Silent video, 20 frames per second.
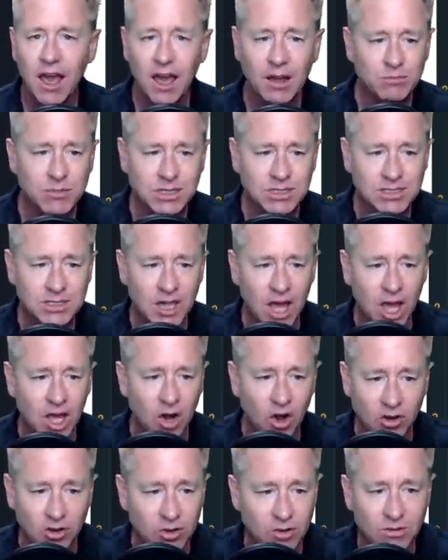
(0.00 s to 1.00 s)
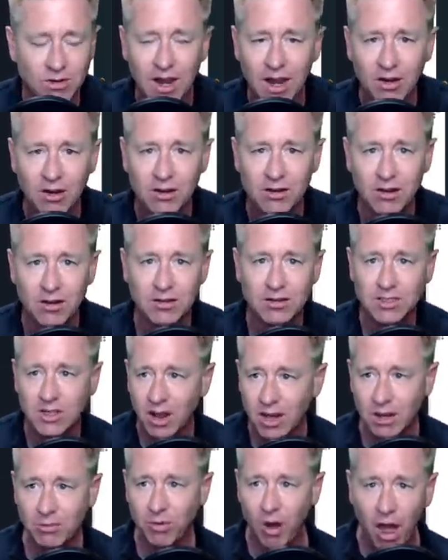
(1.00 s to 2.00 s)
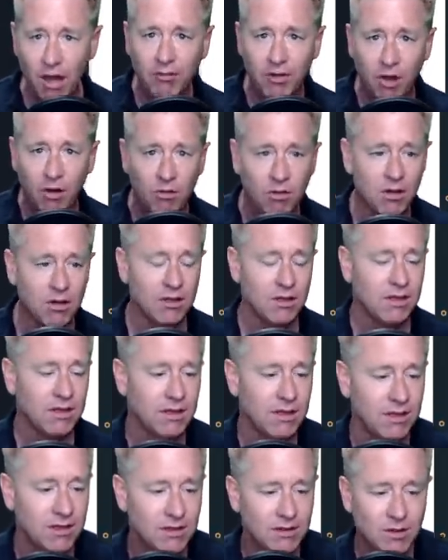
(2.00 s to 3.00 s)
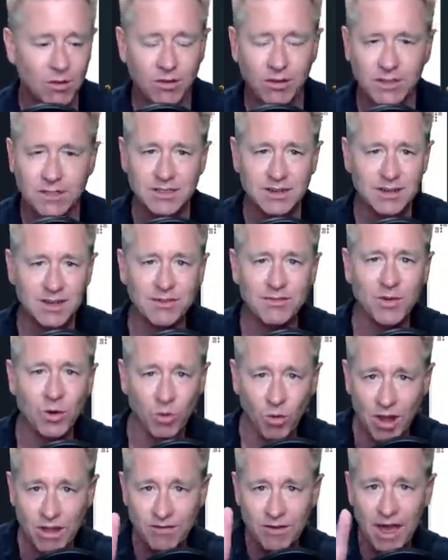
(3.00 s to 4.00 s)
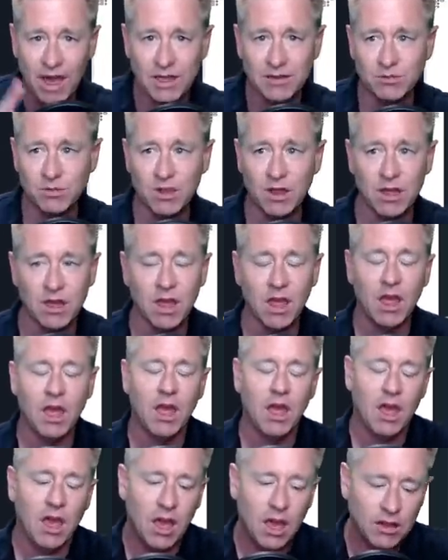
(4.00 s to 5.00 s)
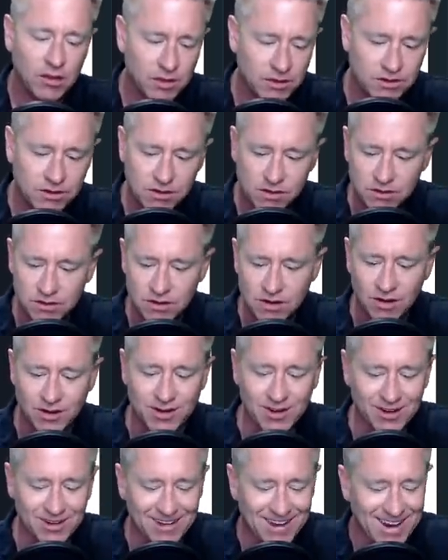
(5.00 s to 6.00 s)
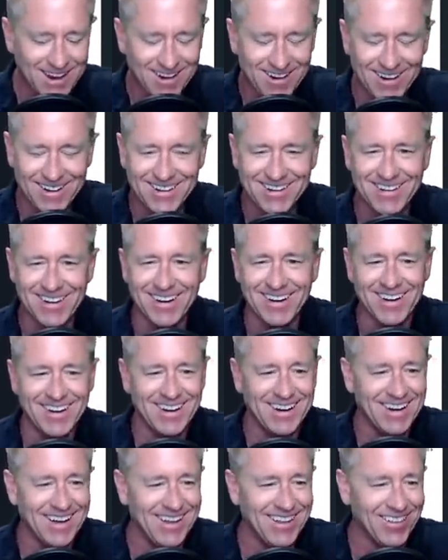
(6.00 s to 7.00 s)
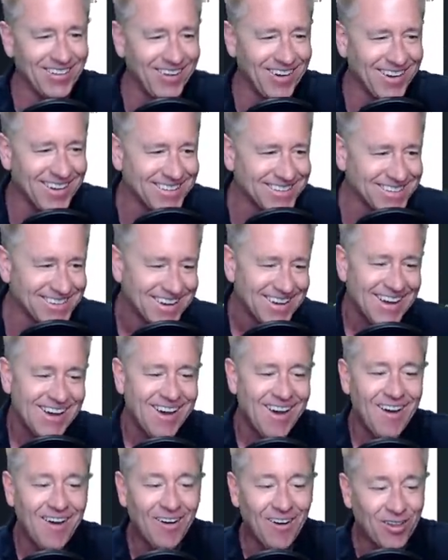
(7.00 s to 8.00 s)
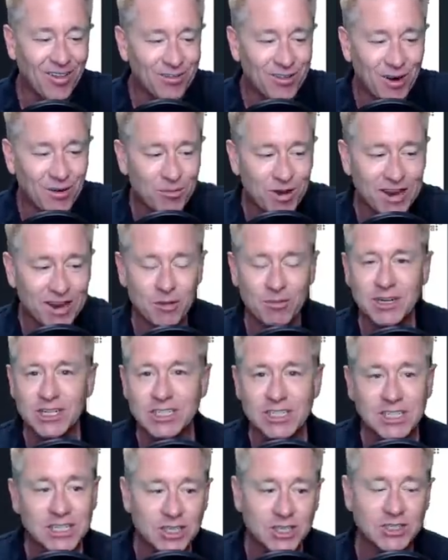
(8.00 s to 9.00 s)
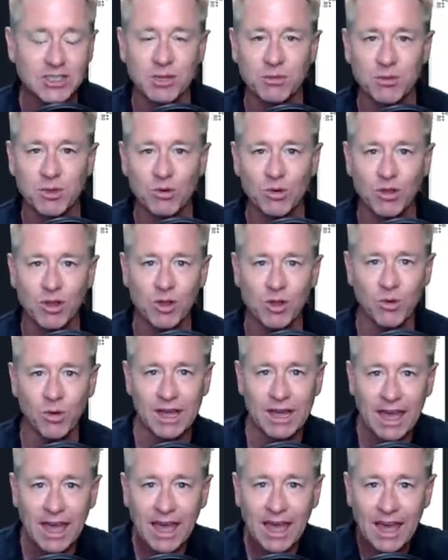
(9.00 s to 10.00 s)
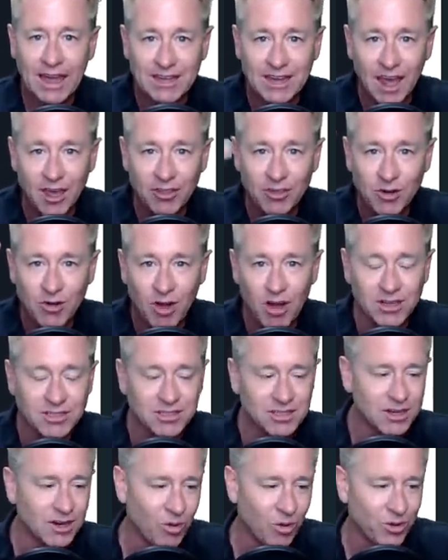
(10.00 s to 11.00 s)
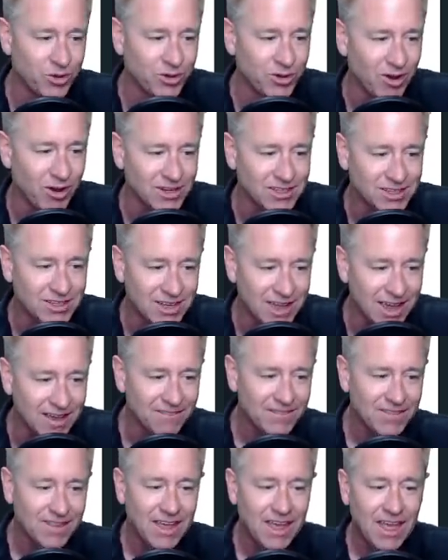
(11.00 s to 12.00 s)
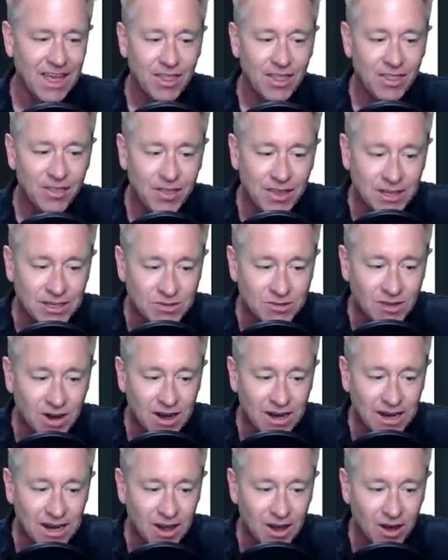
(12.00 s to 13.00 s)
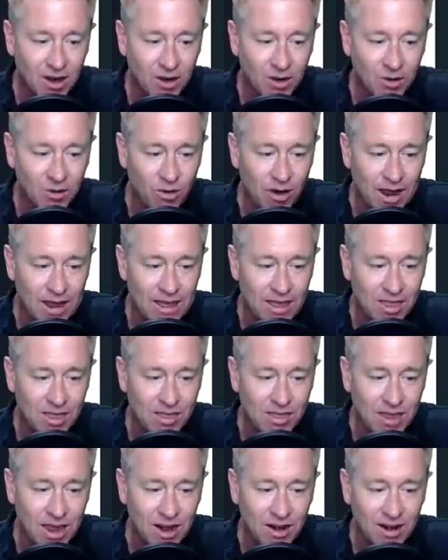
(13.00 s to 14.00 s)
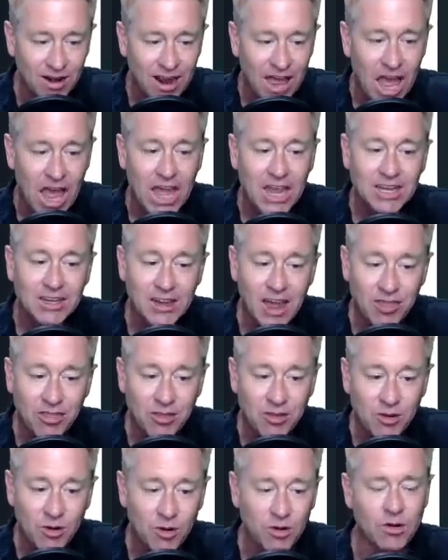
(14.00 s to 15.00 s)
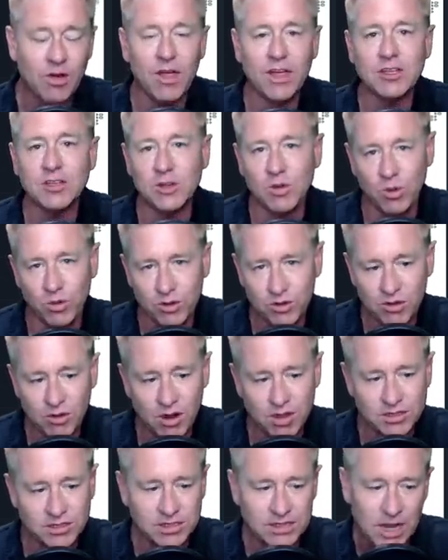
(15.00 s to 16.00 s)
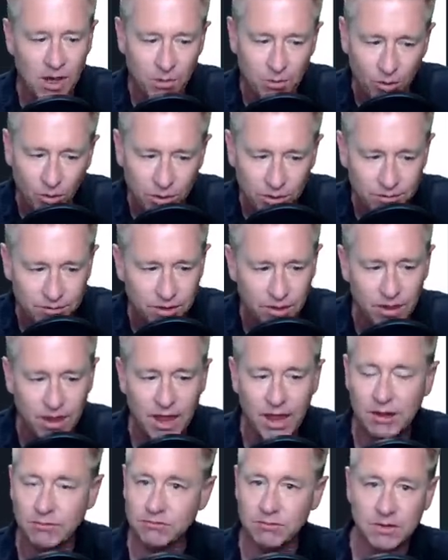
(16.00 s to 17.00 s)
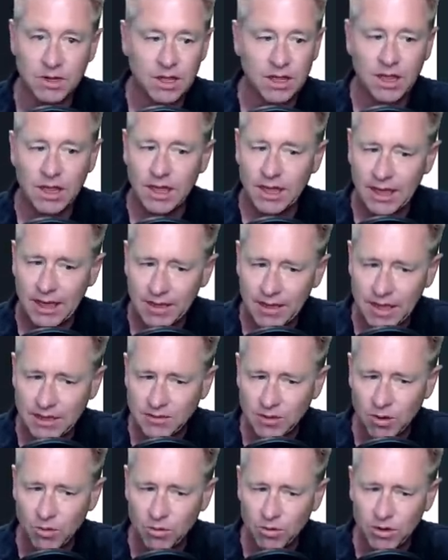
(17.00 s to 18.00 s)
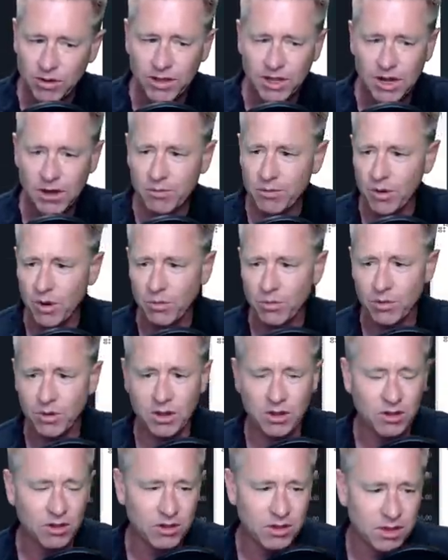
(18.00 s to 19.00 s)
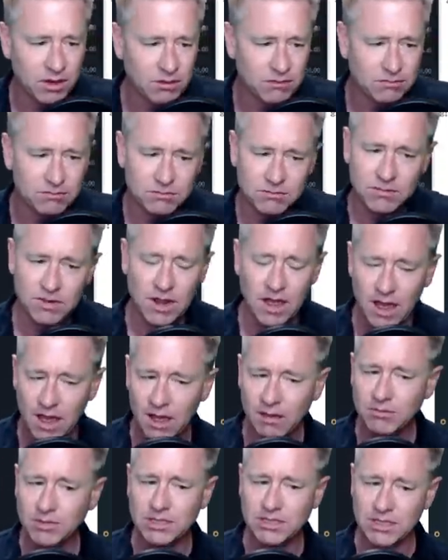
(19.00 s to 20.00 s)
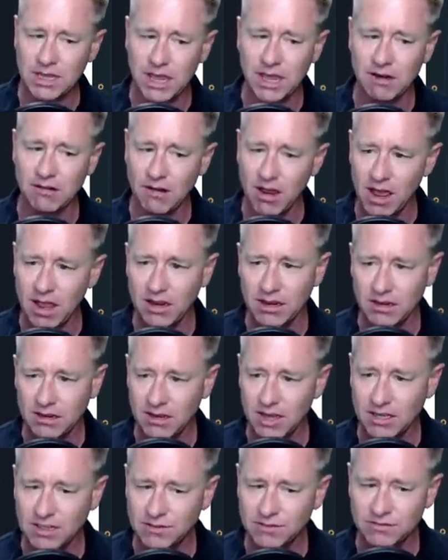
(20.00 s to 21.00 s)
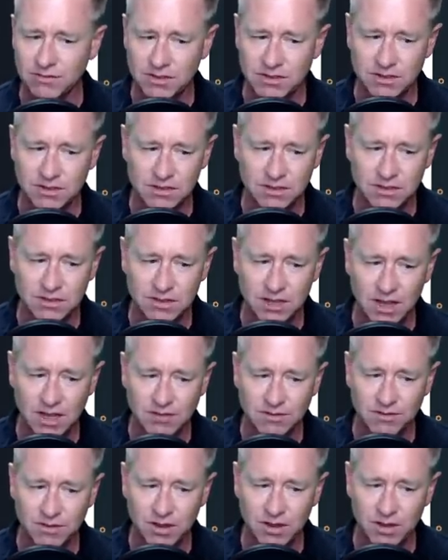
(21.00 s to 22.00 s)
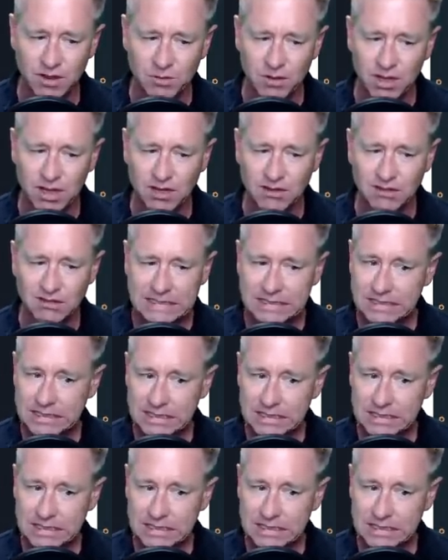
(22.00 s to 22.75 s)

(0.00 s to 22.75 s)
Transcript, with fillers: I'm just a cartoon character, Johnny Bravo. Don't listen. If your wife asks, be like, I listened to this cartoon character and I lost all of our money. Let me just teach you something really quick. A death cross and a golden cross, okay? This right here, right there, death, no, that's a golden cross. See how both of the, I, and that's a really inappropriate looking, I'm just saying, right? You guys, you guys feeling me?